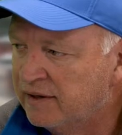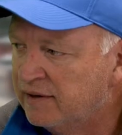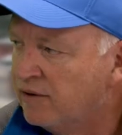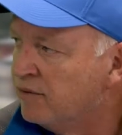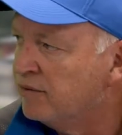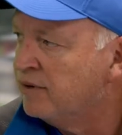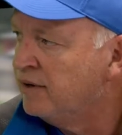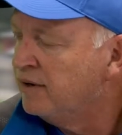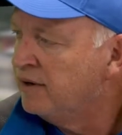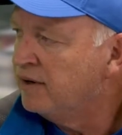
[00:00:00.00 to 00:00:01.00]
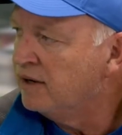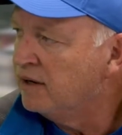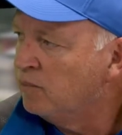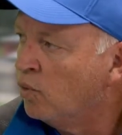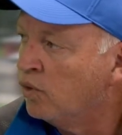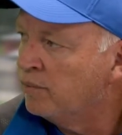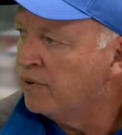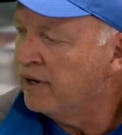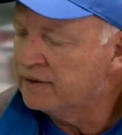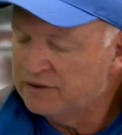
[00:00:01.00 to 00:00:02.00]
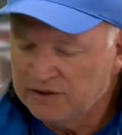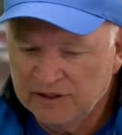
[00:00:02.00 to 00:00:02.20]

to get hurt more in practice.